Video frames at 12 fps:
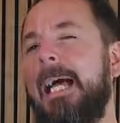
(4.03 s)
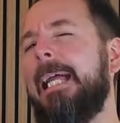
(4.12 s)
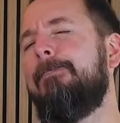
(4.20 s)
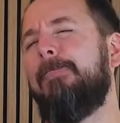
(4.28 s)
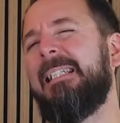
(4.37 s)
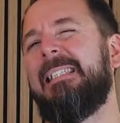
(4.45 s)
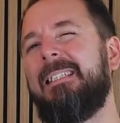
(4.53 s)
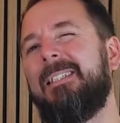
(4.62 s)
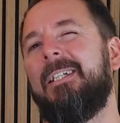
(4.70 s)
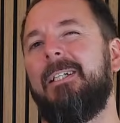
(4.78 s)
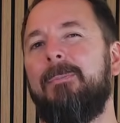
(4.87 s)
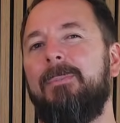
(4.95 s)
and in basic
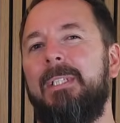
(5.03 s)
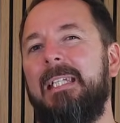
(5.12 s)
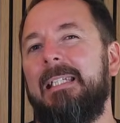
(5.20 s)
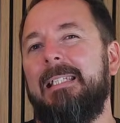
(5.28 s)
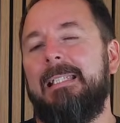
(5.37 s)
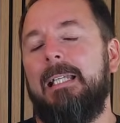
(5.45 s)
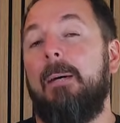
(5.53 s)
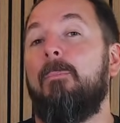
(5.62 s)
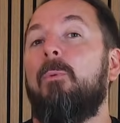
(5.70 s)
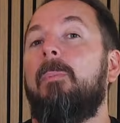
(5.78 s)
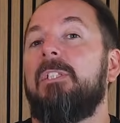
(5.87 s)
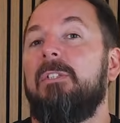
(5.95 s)
terms, it's a
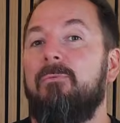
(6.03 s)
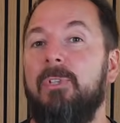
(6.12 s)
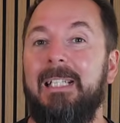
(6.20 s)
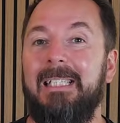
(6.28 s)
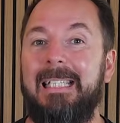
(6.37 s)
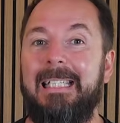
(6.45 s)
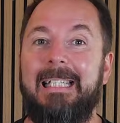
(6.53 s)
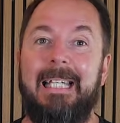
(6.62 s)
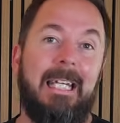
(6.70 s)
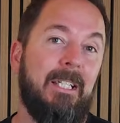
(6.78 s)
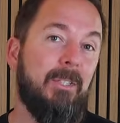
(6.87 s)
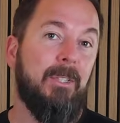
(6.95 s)
more budget-friendly
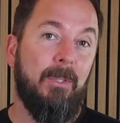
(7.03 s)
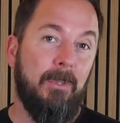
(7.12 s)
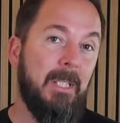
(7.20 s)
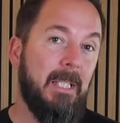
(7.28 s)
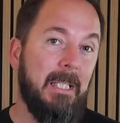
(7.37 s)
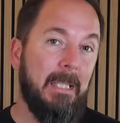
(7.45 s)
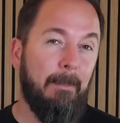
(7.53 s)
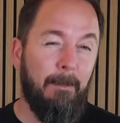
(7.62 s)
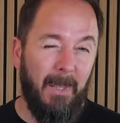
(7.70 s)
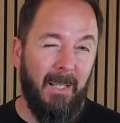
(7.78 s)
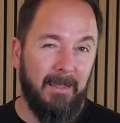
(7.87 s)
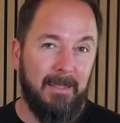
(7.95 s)
H2D,
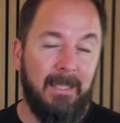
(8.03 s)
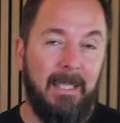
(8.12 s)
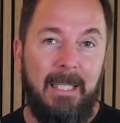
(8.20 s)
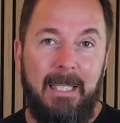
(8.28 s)
but